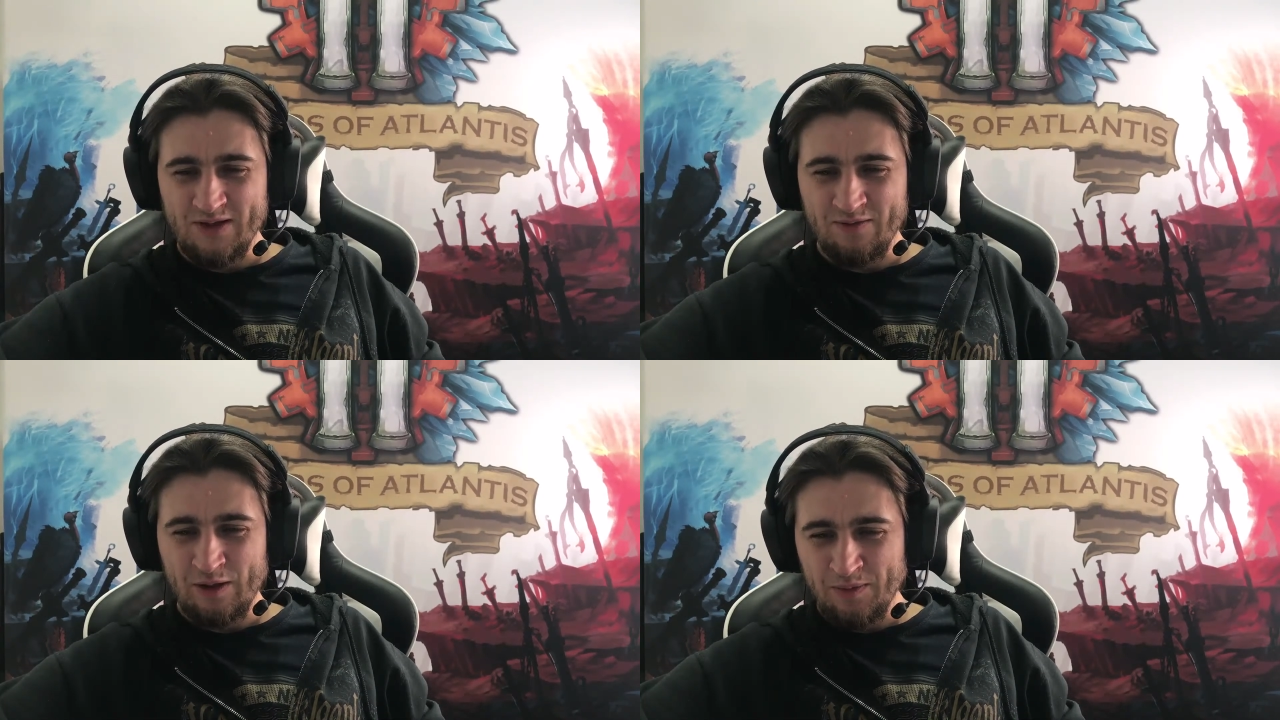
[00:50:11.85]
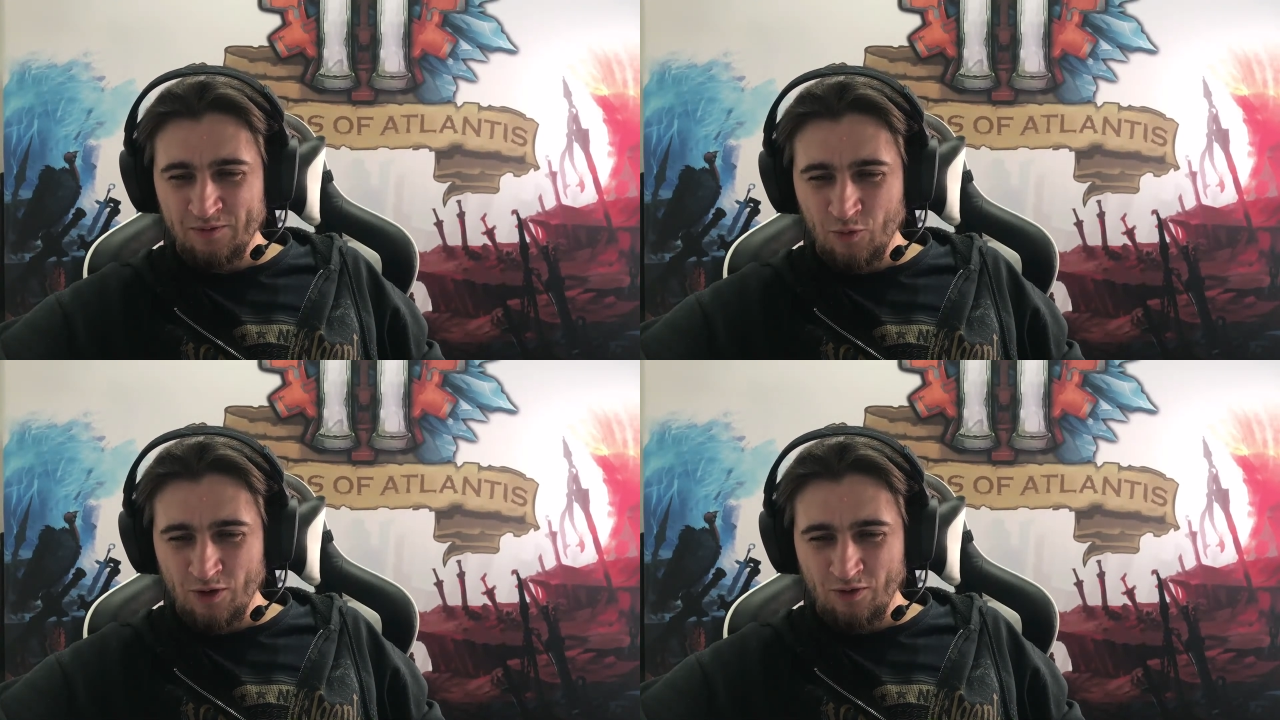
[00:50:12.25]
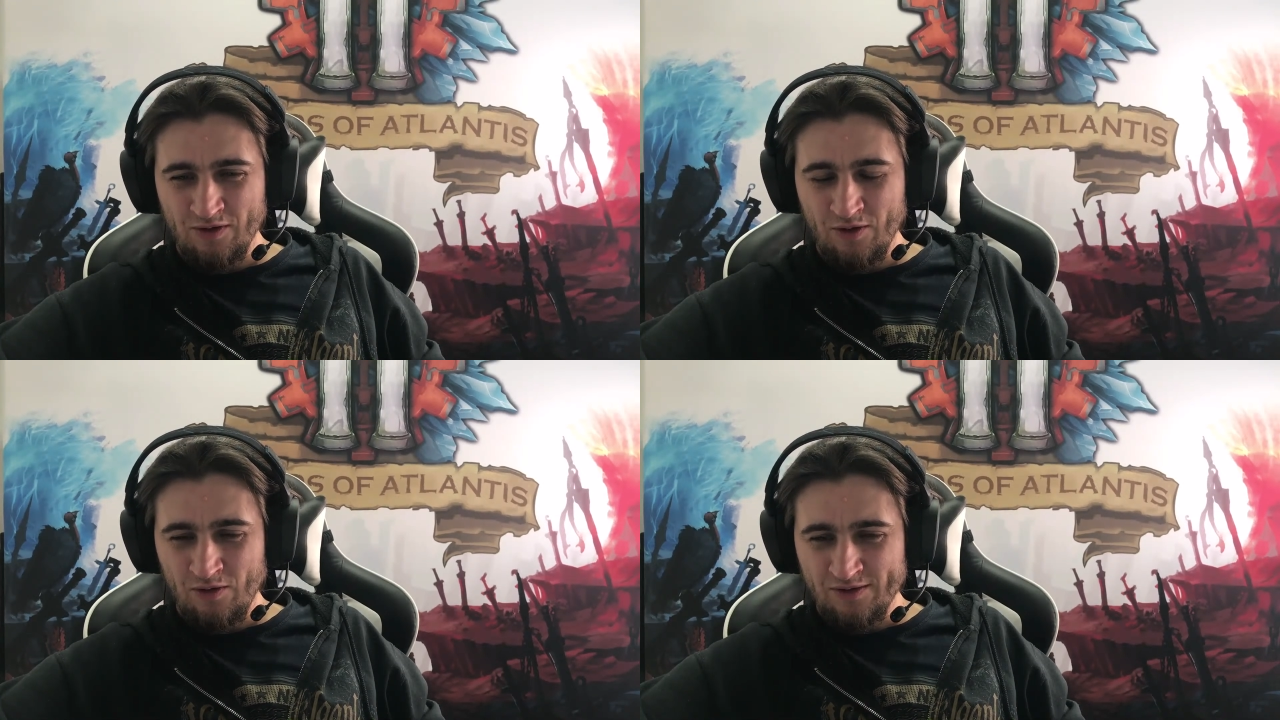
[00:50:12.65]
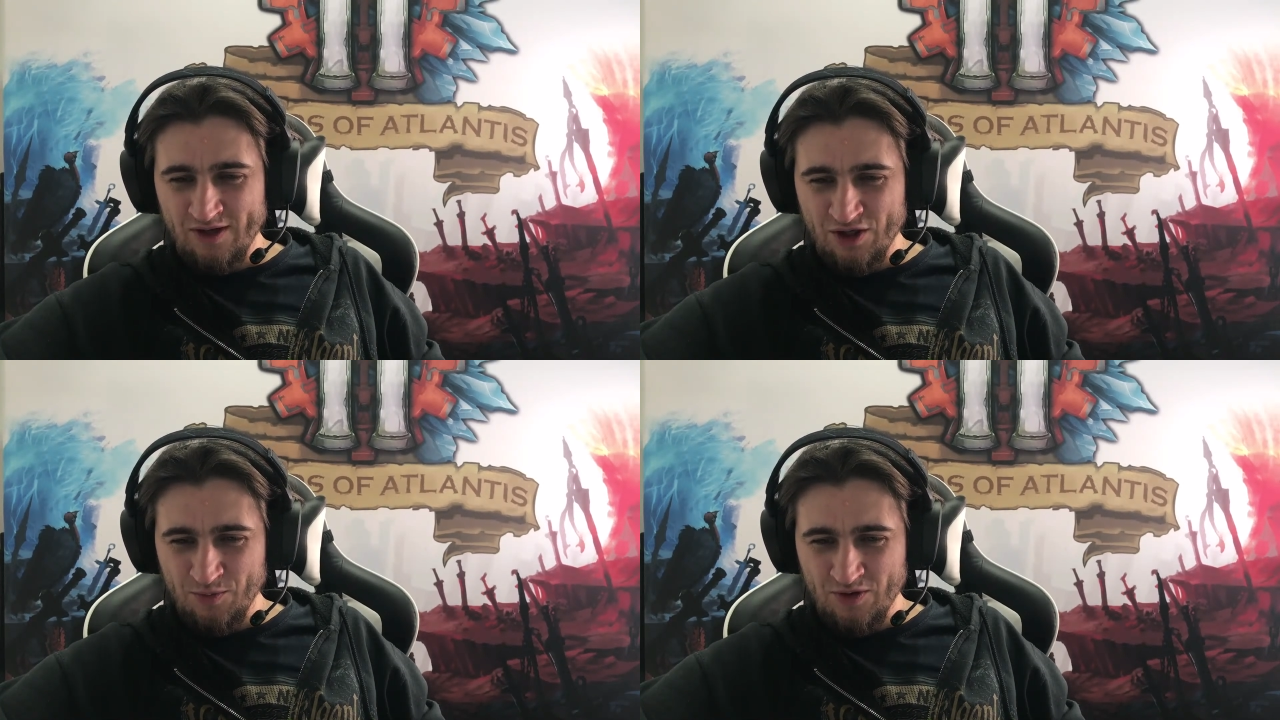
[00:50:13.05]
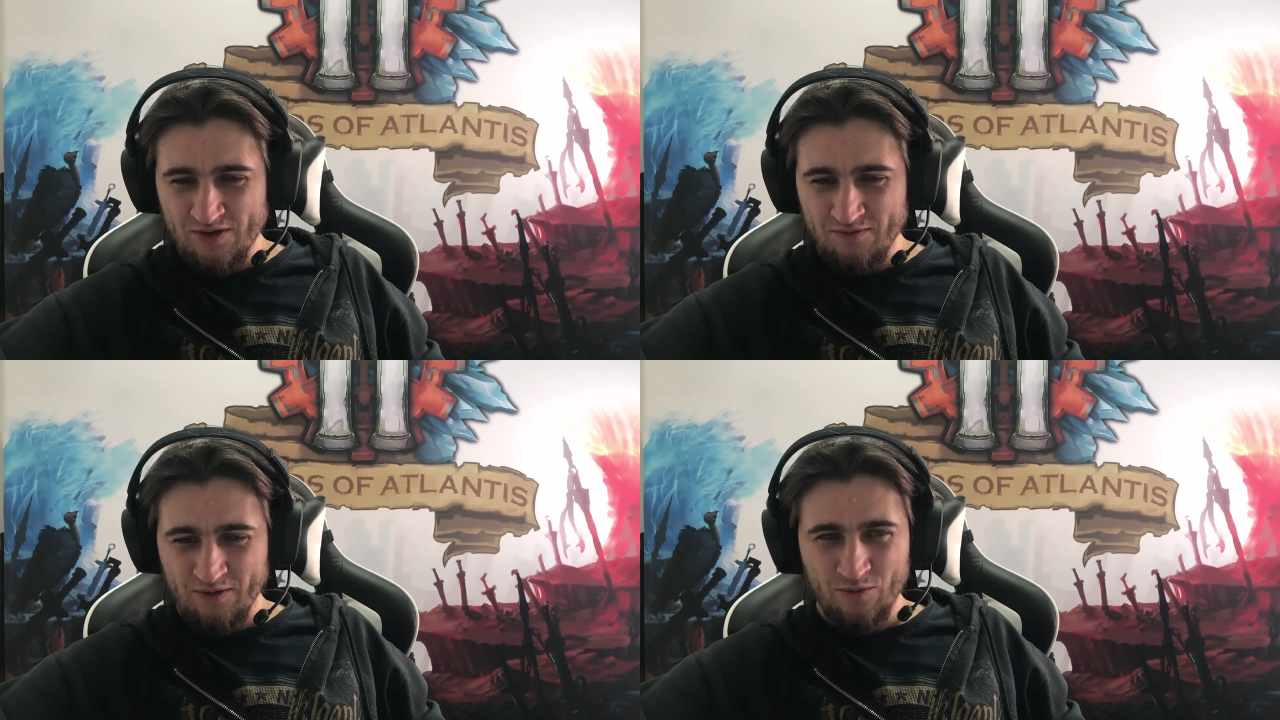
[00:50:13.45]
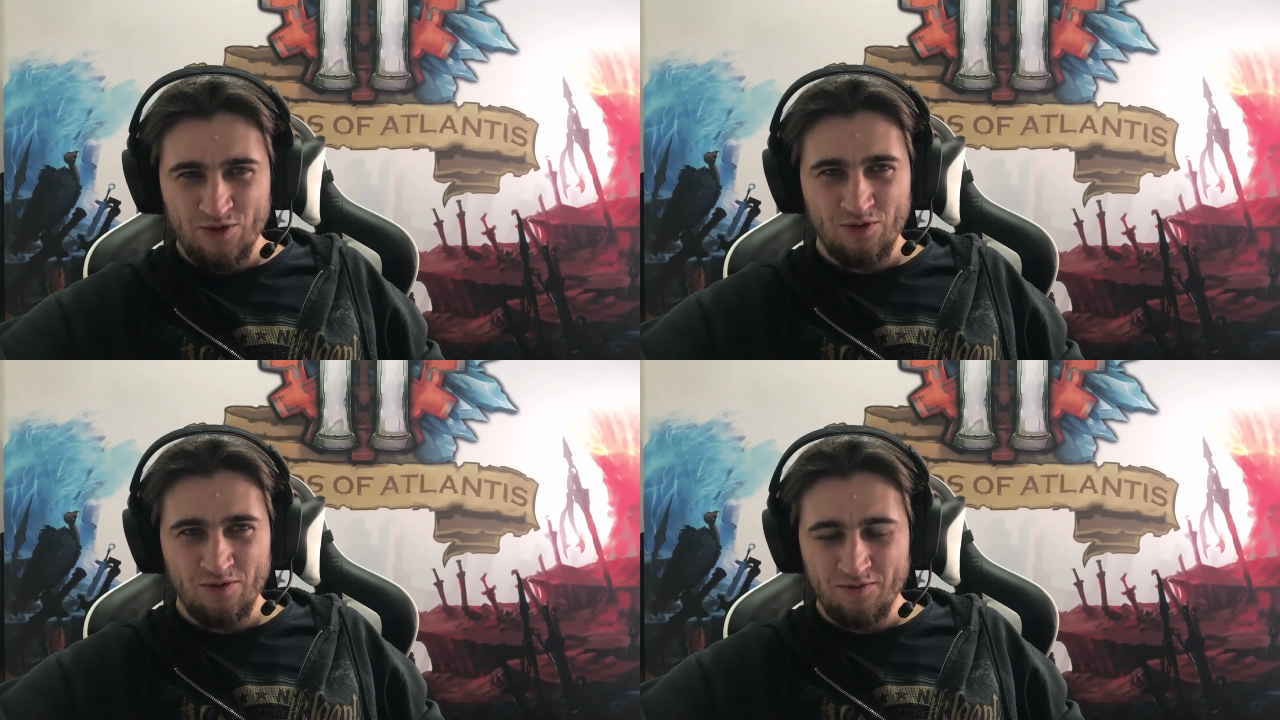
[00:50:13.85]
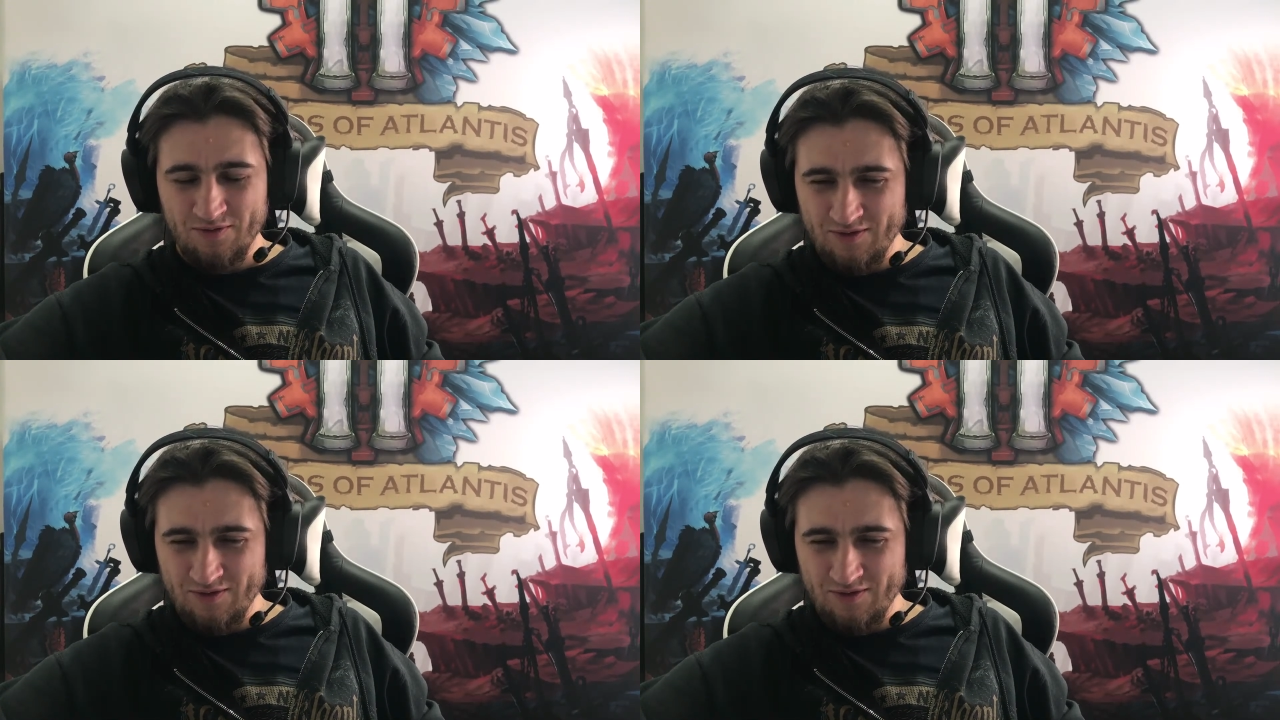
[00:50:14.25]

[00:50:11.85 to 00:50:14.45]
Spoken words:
development work on the old dashboards. I think we should have.